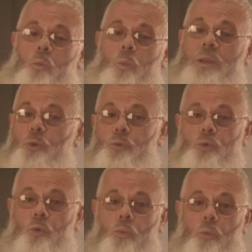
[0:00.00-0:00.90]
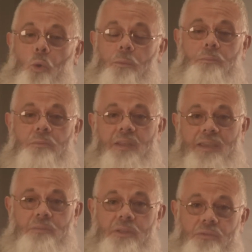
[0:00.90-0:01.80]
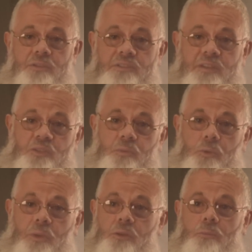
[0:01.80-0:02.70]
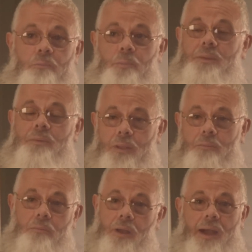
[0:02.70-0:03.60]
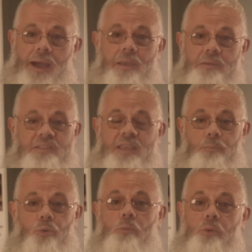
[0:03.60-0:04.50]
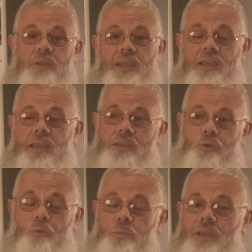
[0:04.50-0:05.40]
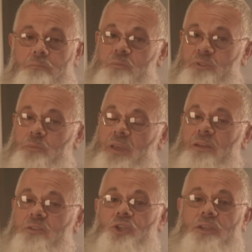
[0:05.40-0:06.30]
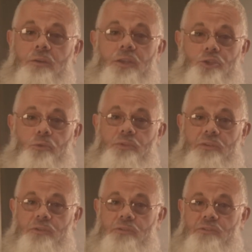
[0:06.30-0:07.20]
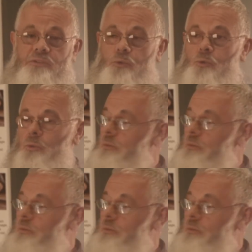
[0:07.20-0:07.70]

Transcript: We don't know what time difference there is between them, but I say probably it could be some kind of generational difference, so